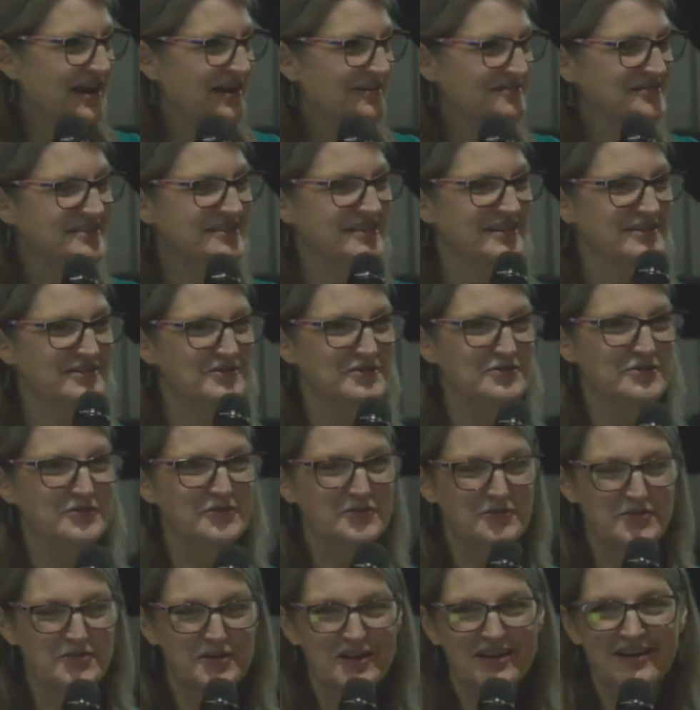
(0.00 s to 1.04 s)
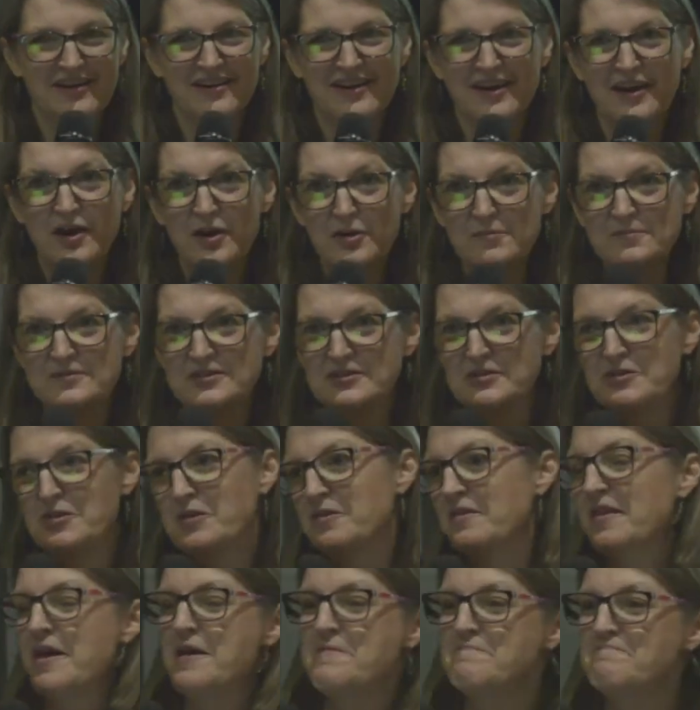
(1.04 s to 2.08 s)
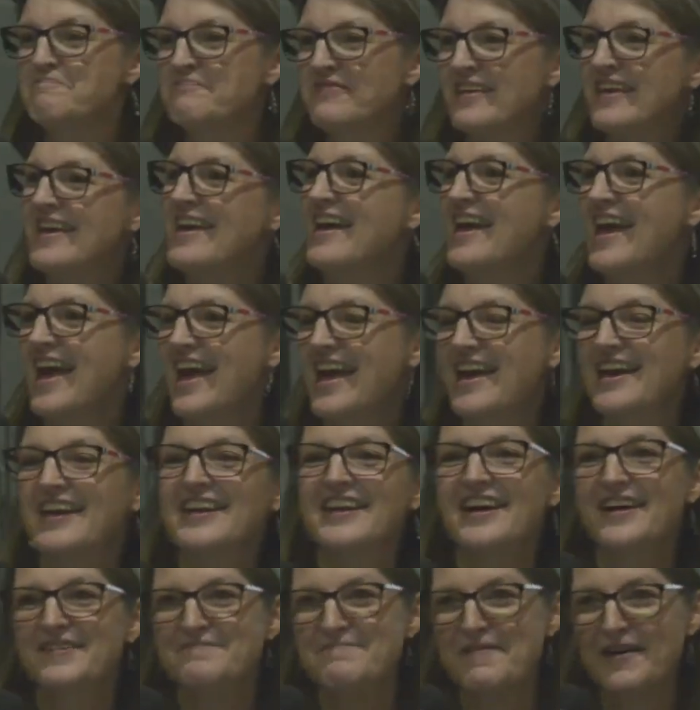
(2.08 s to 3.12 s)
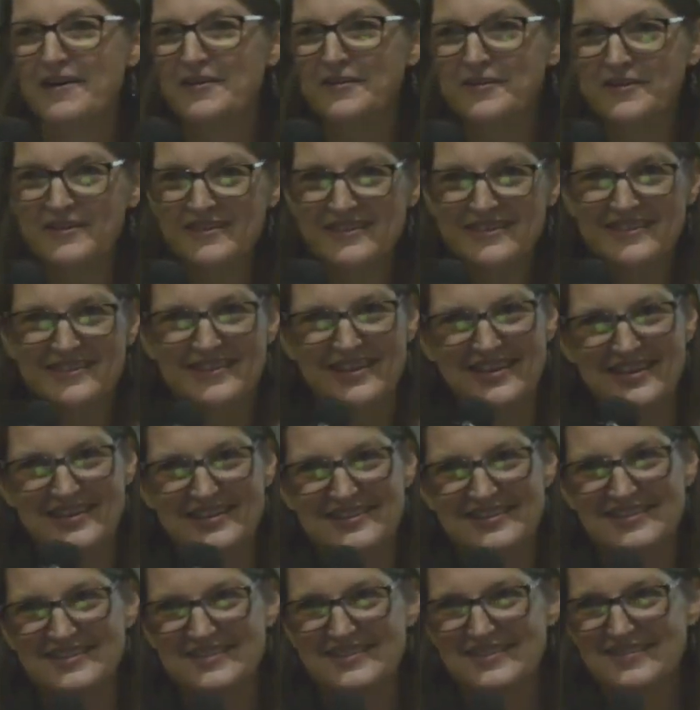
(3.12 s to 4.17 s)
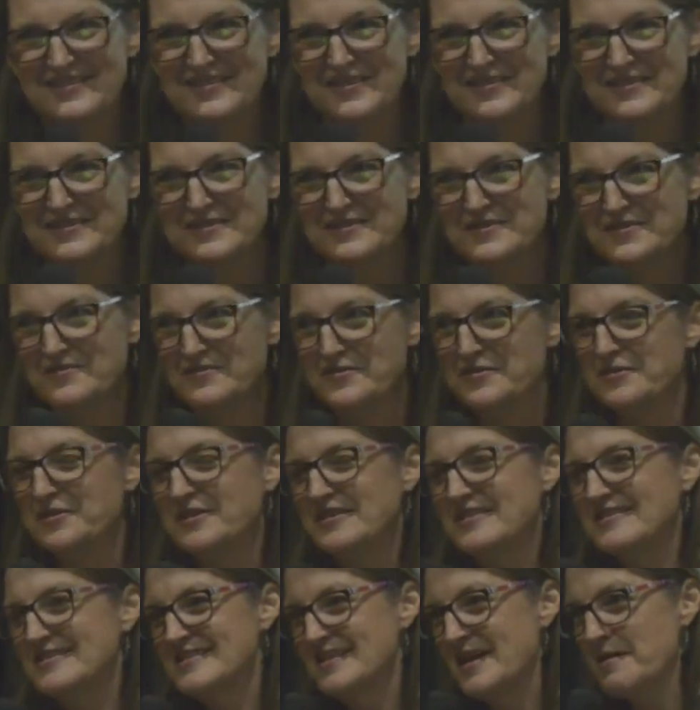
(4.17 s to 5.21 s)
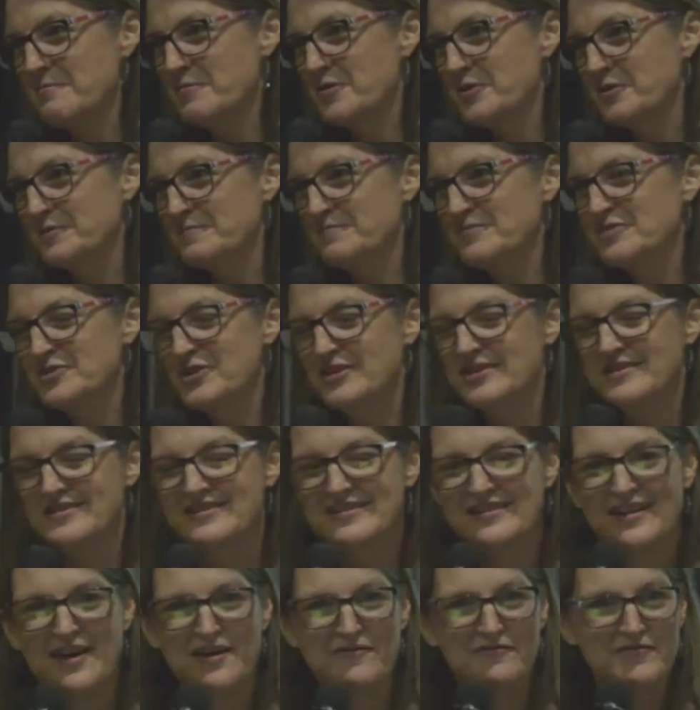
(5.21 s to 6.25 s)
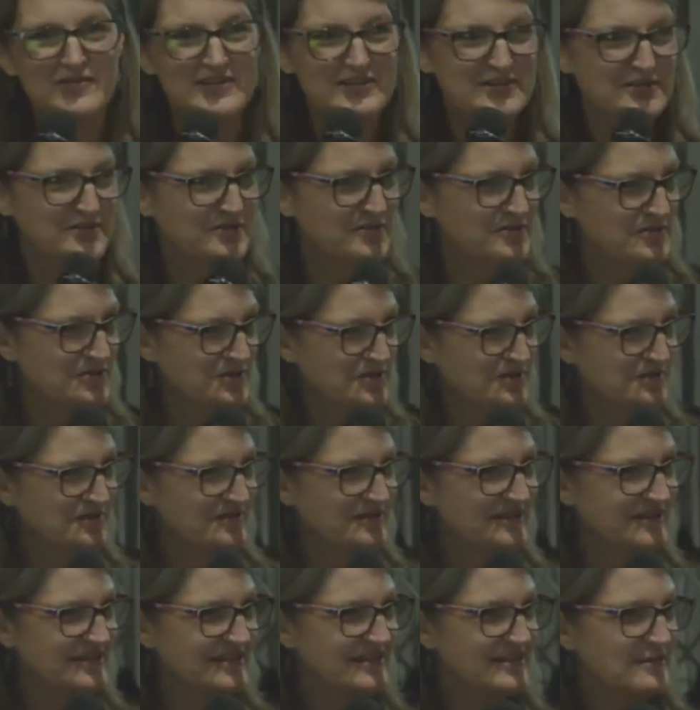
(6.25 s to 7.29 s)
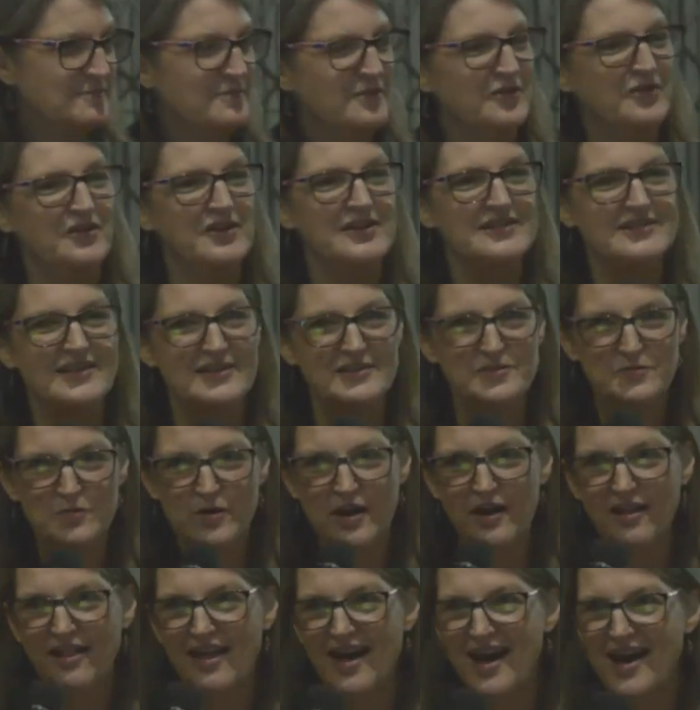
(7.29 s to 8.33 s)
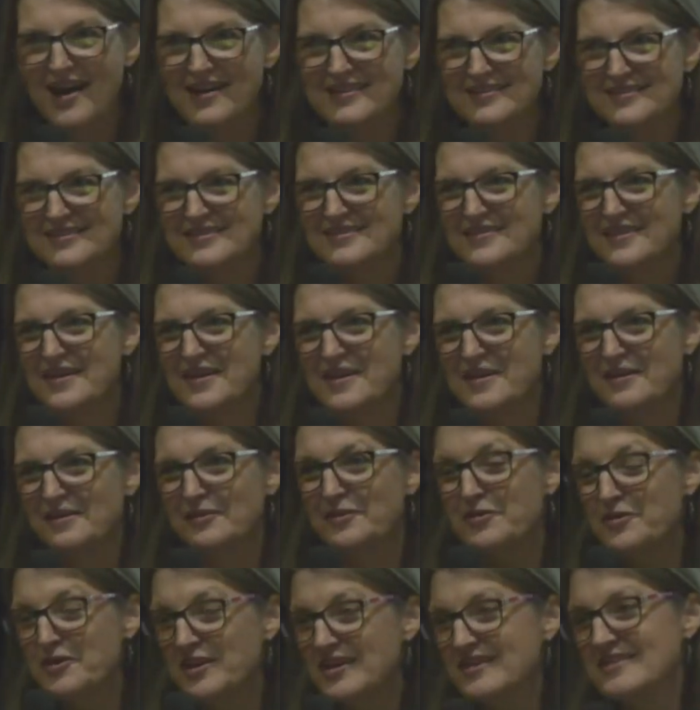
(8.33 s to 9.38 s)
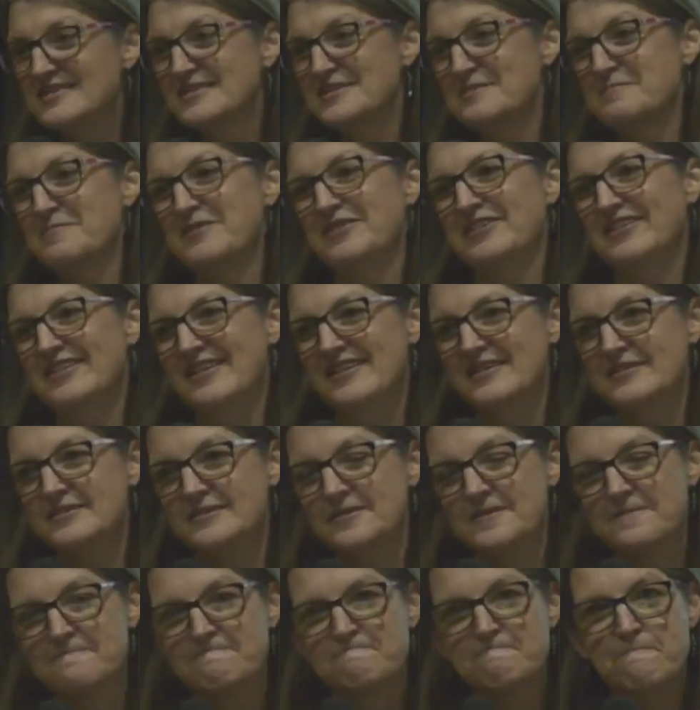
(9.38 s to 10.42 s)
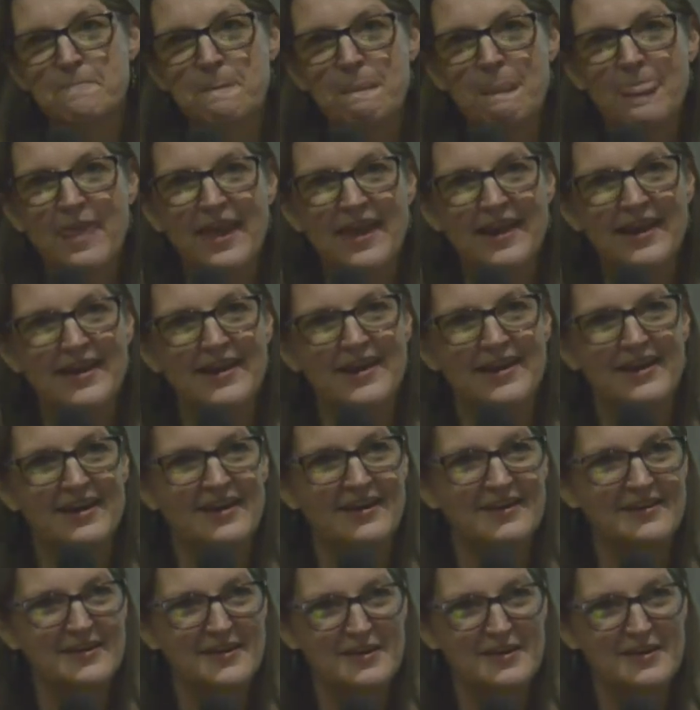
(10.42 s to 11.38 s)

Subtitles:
have 6 children, and I homeschooled them, and my oldest is severely disabled. She's got physical disabilities as well as learning disabilities. And,